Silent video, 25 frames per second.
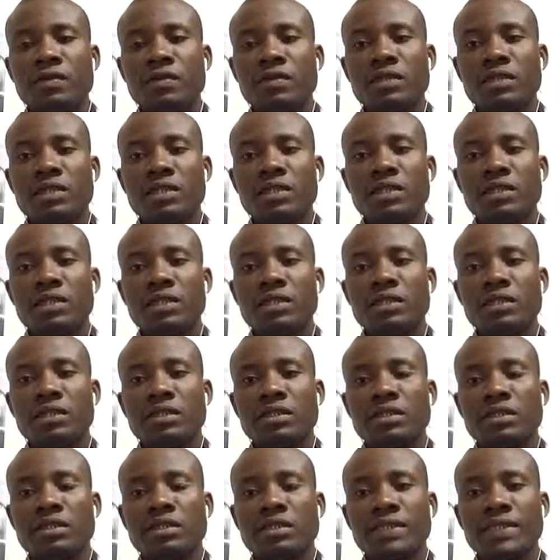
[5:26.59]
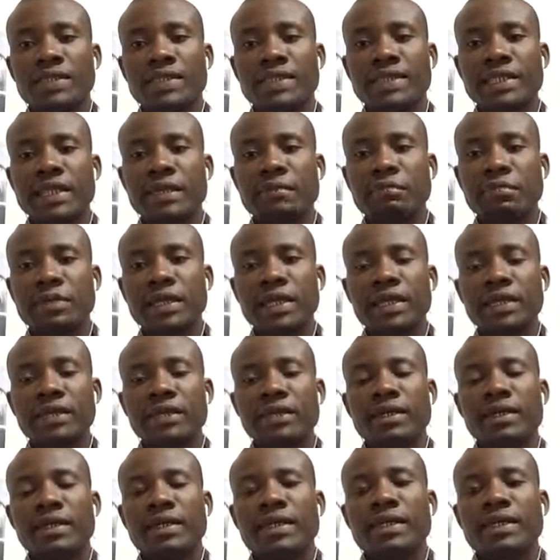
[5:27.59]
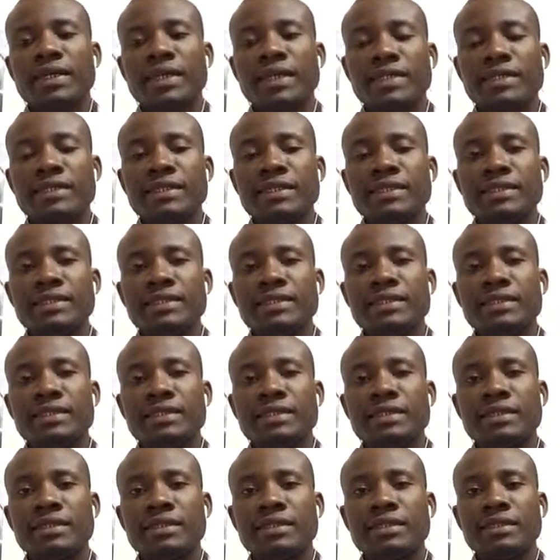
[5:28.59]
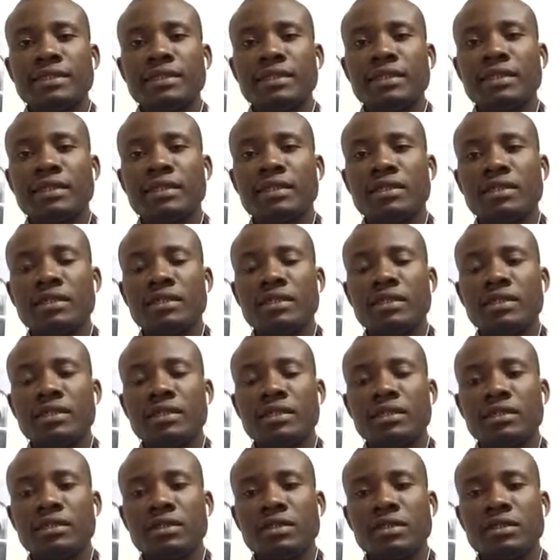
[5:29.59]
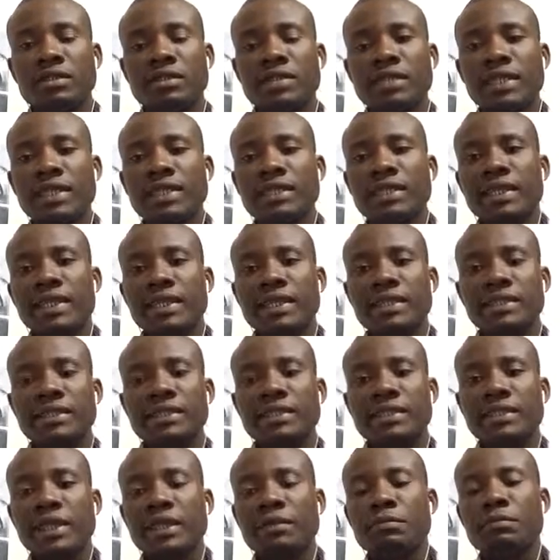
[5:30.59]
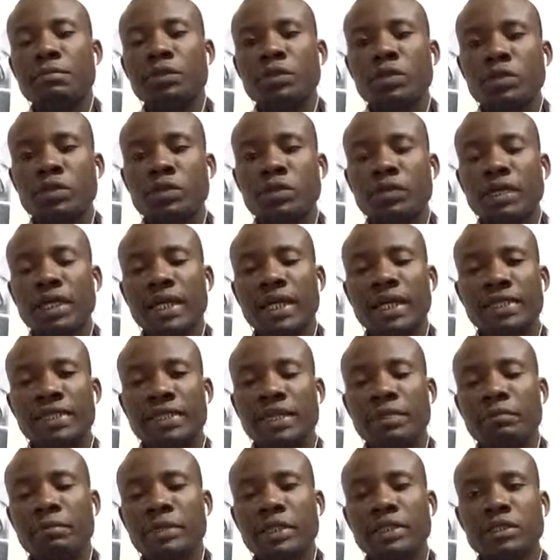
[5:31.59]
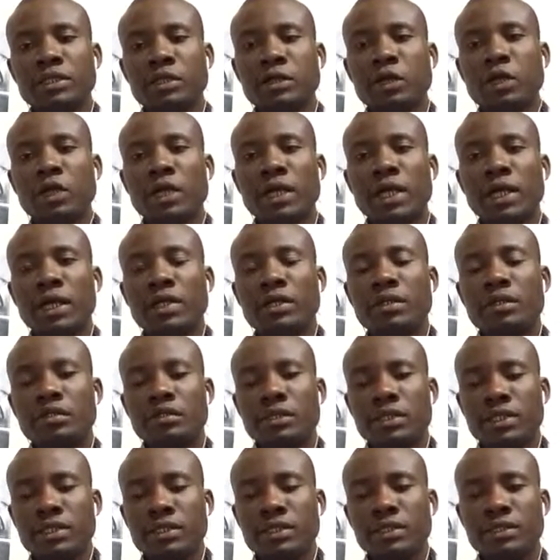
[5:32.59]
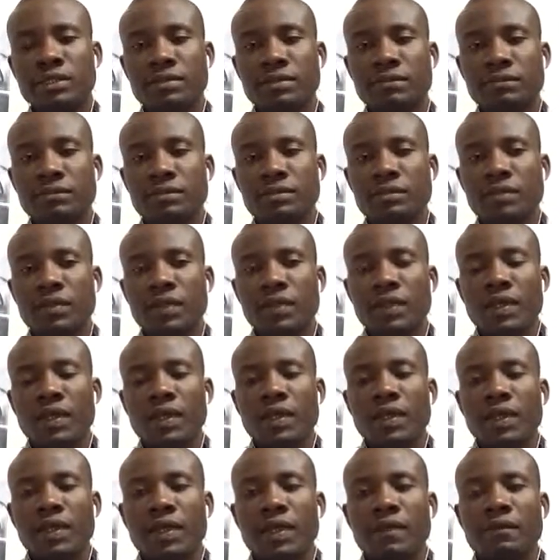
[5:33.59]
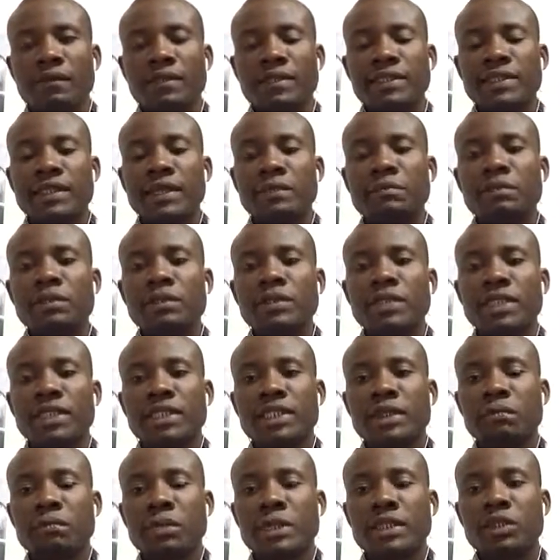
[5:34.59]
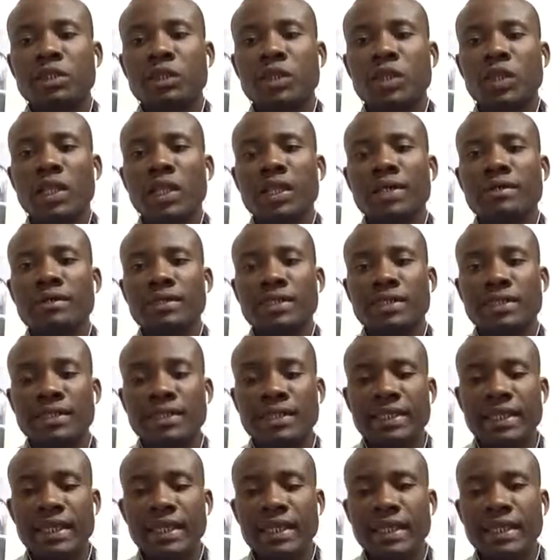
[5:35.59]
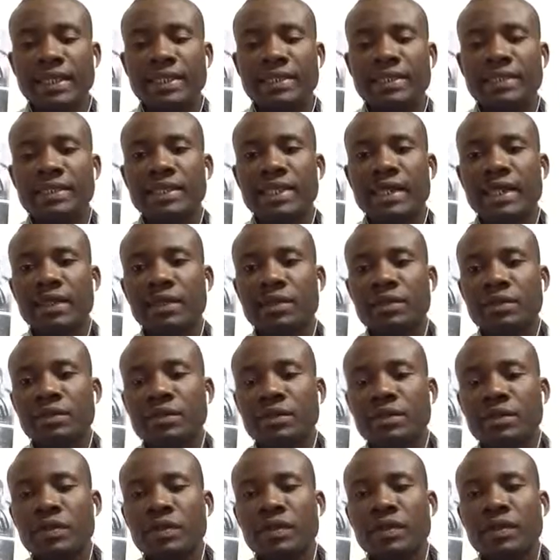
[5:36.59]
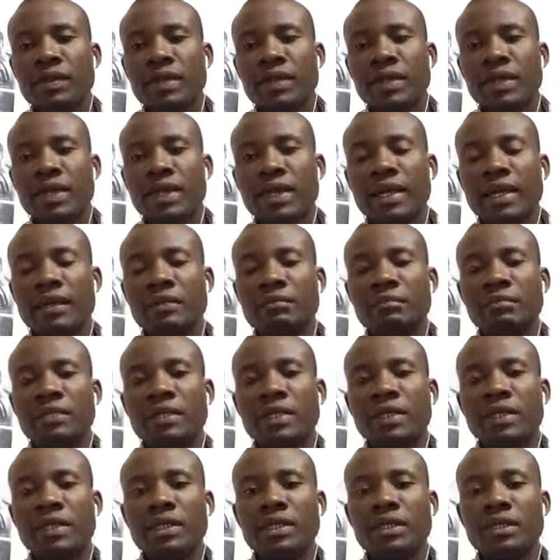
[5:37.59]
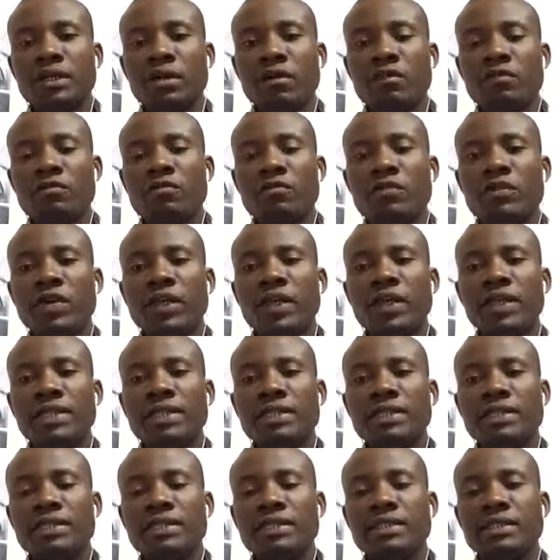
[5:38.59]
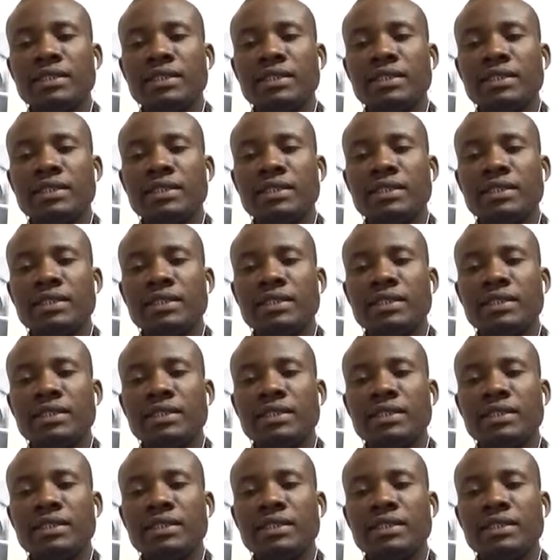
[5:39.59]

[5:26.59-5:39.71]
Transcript: the sampler. That is, the signal is sampled at a particular rate. If it's sampled at a particular rate, it now can be confined